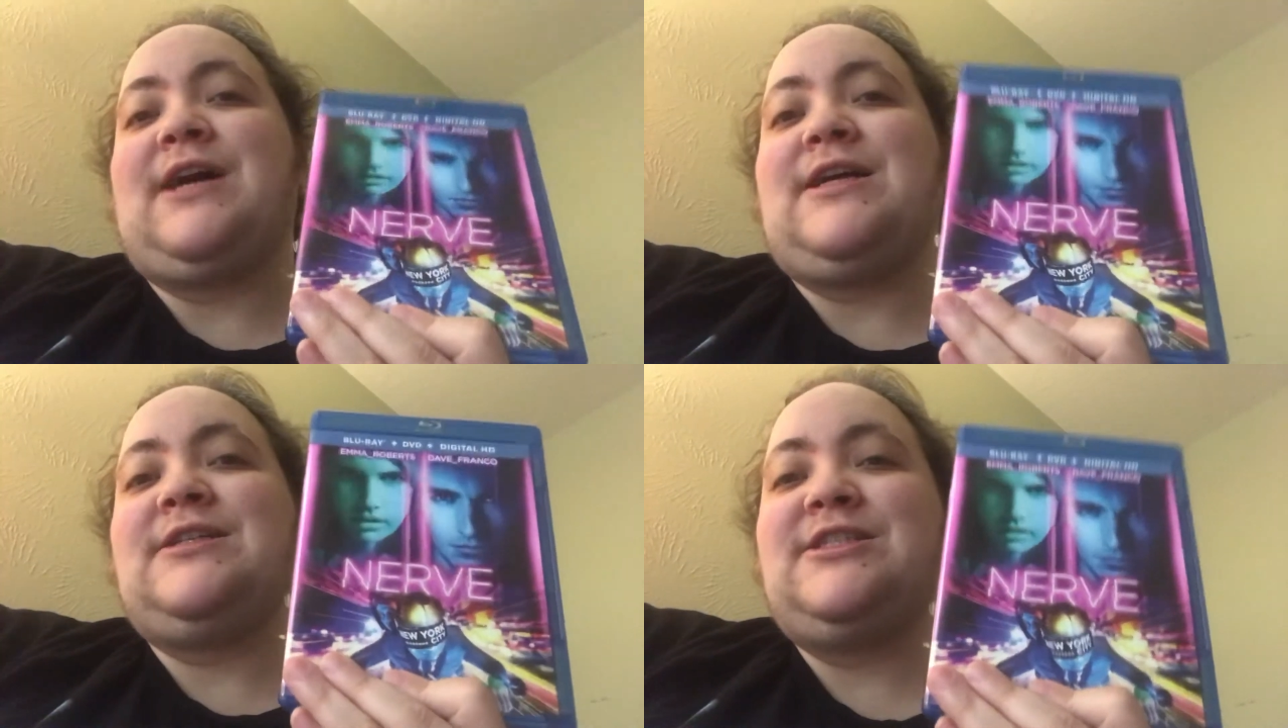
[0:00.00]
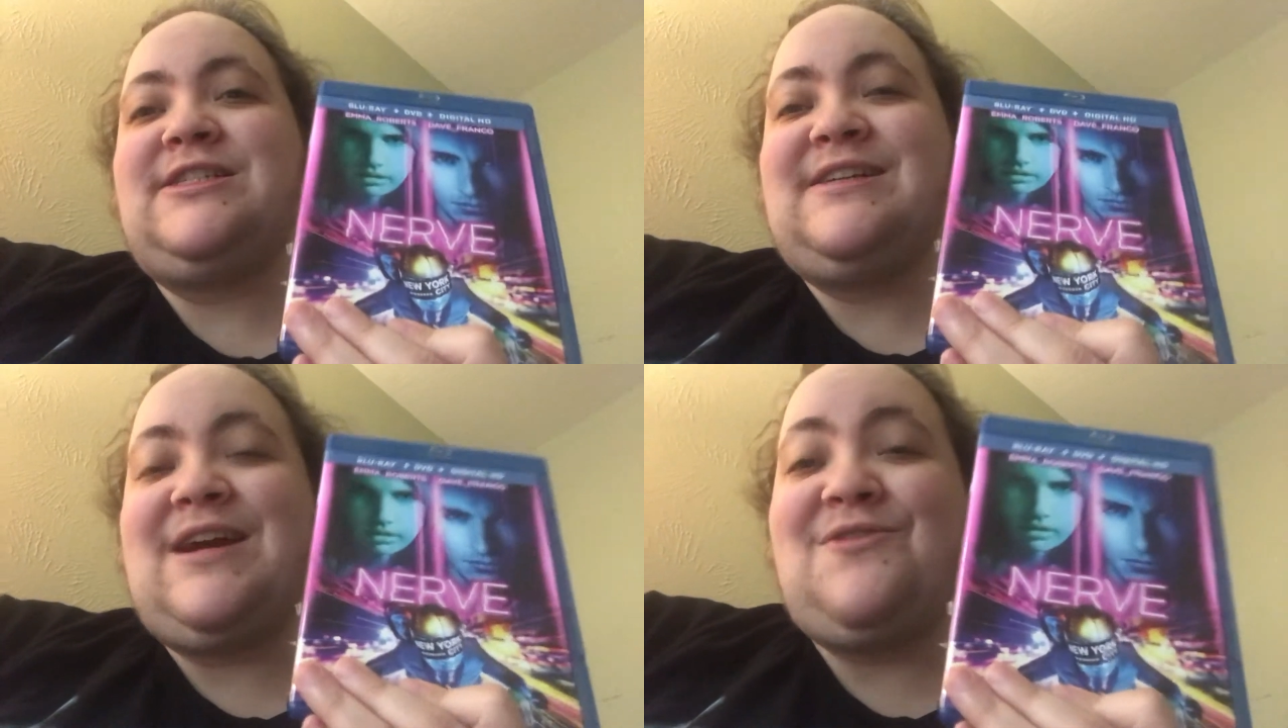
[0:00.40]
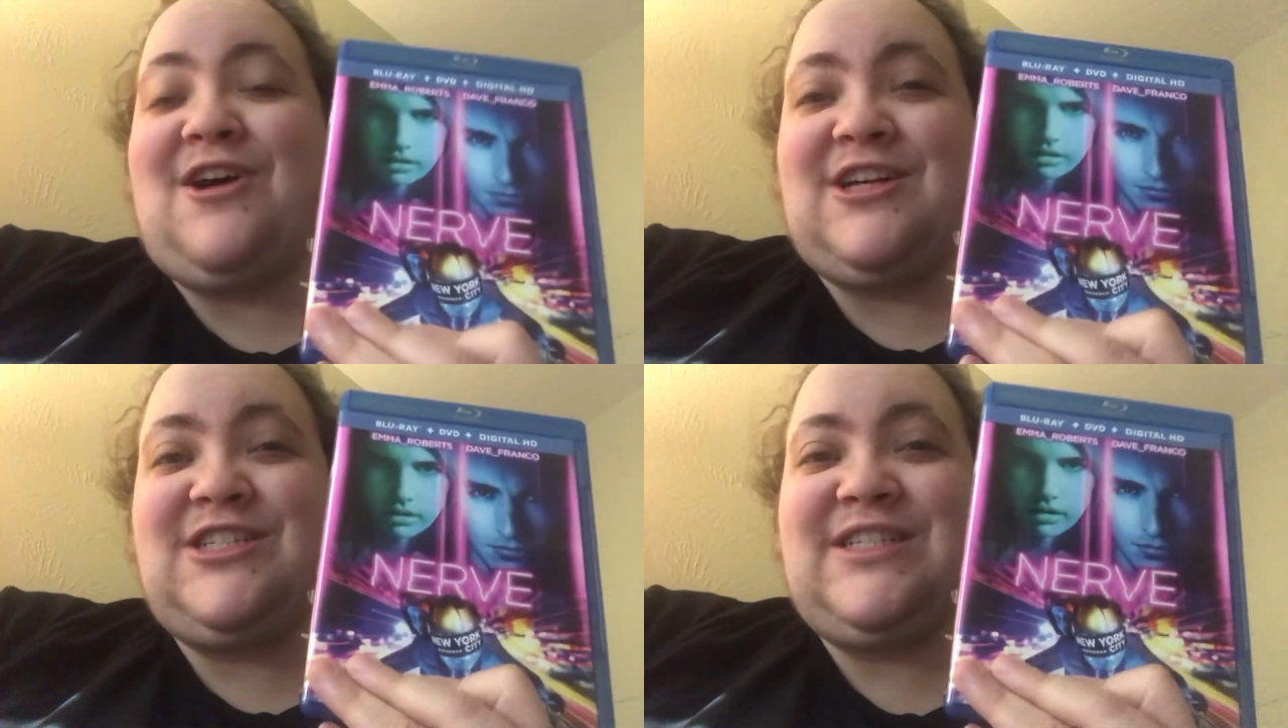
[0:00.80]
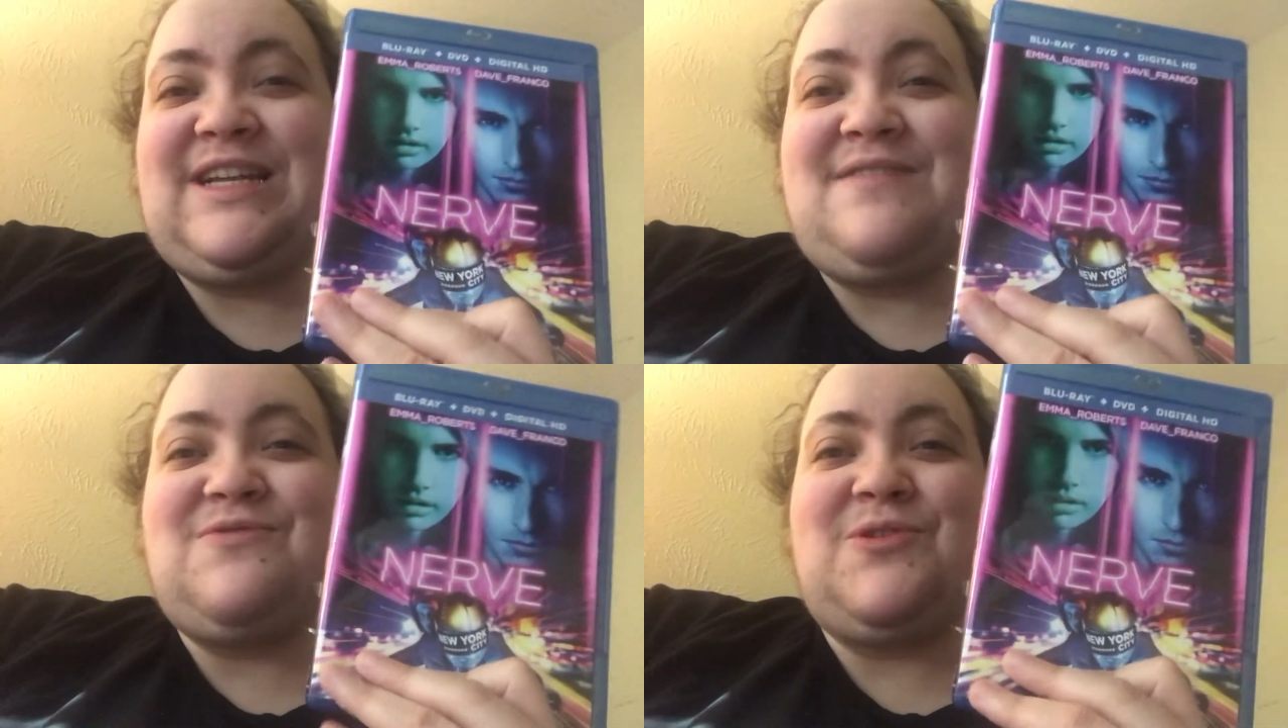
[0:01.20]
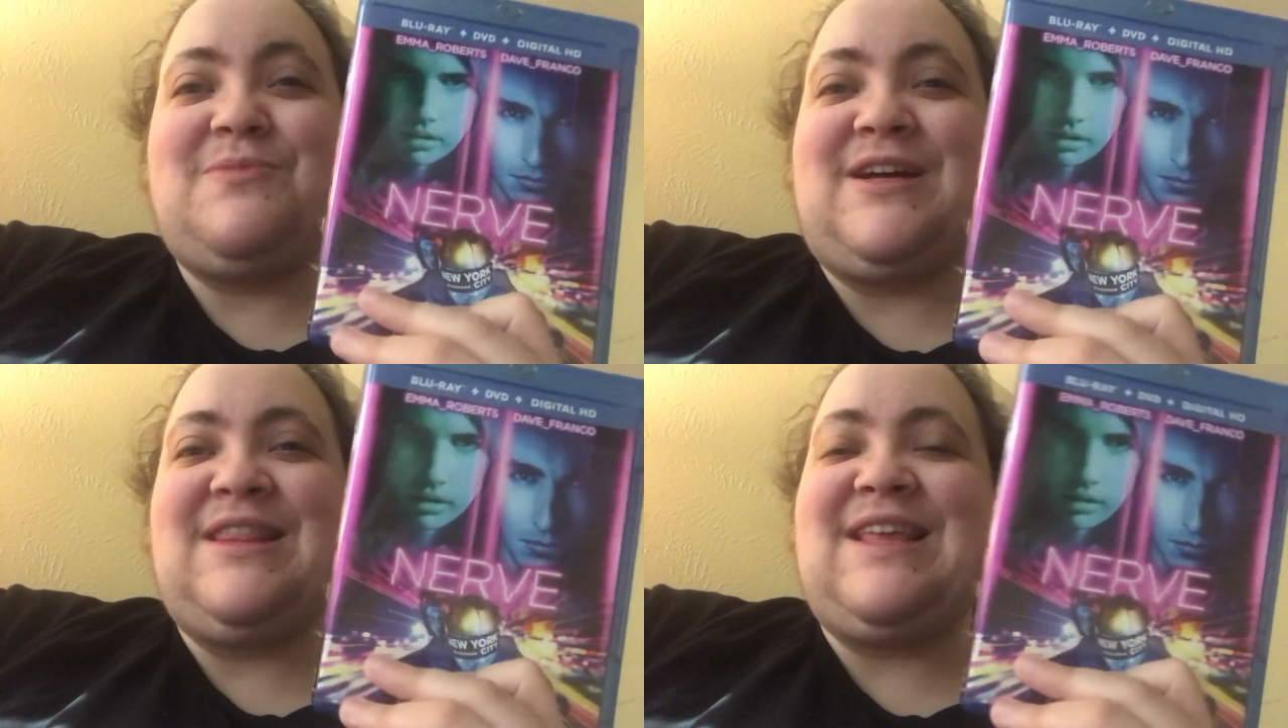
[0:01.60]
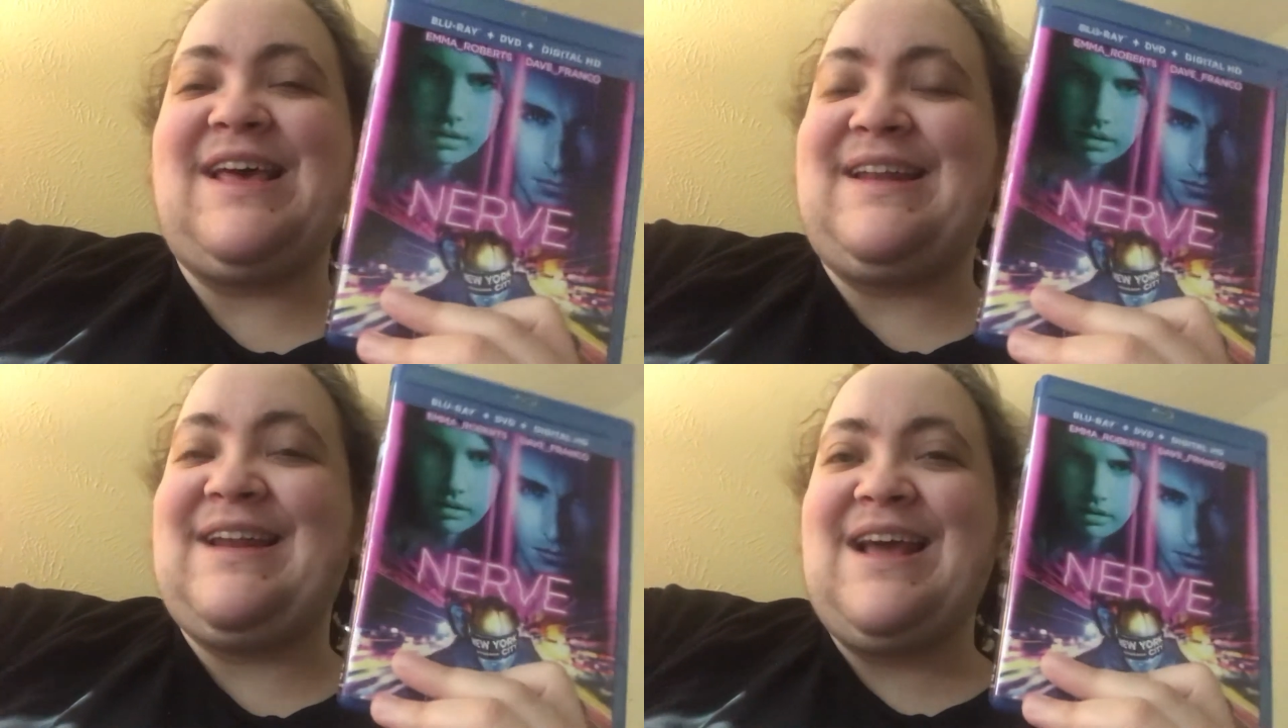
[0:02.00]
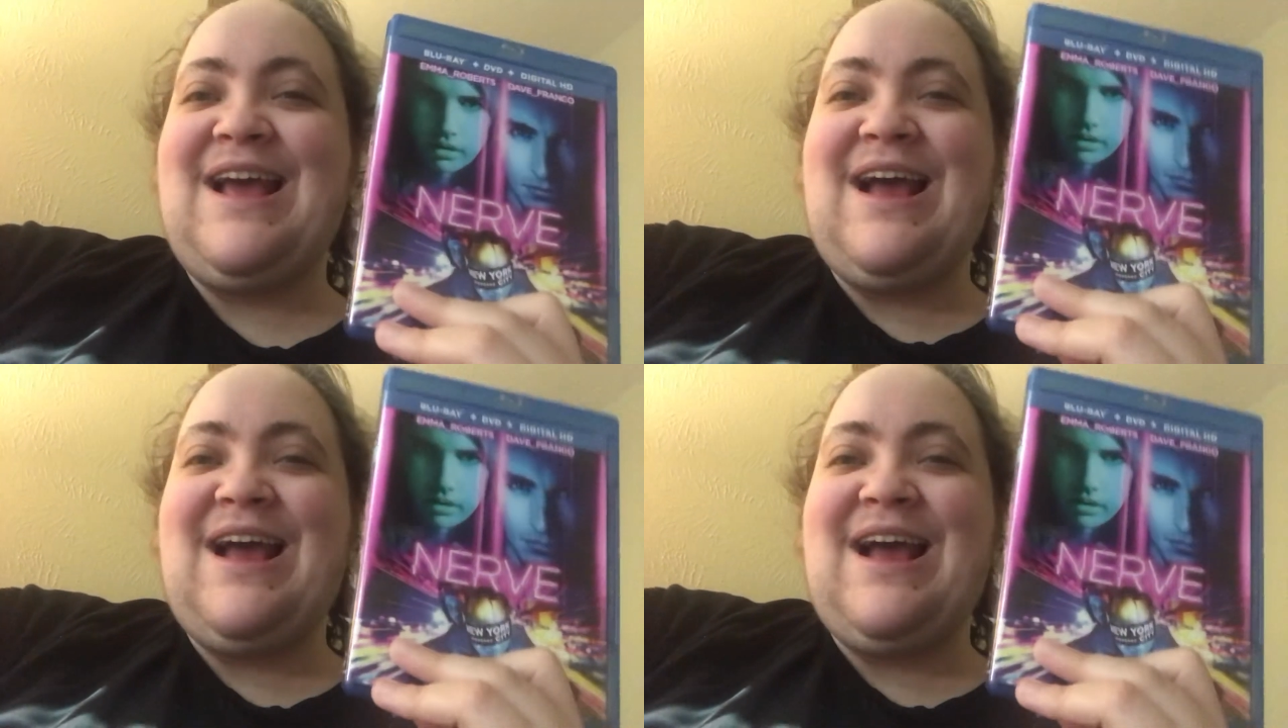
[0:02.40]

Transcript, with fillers: Last year I watched it every month, and